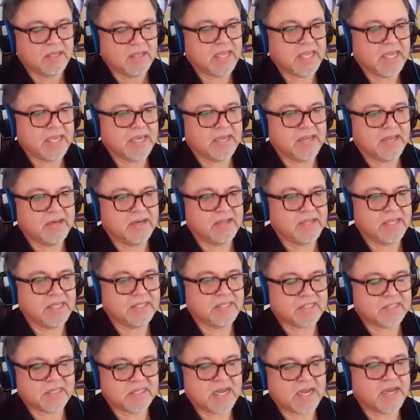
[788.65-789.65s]
and
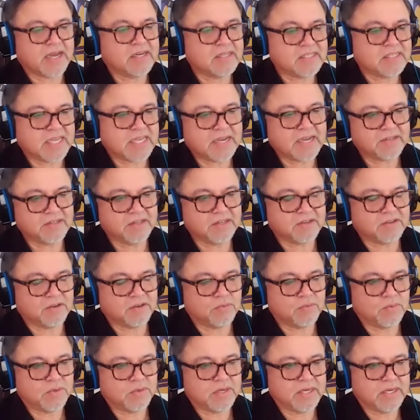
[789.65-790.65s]
it's not a
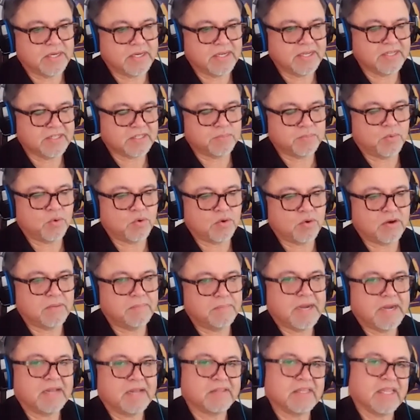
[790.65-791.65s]
technical one, it's more
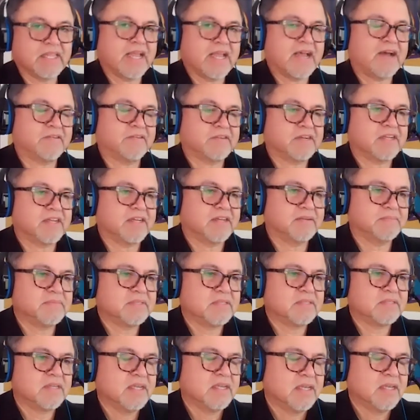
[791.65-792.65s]
about the
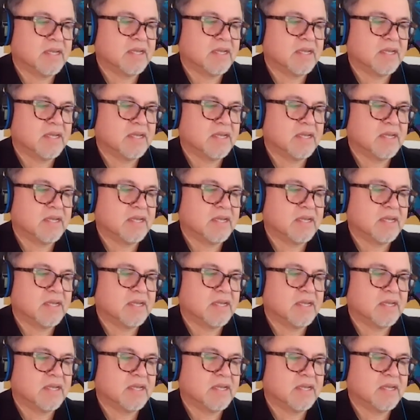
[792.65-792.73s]
outcomes,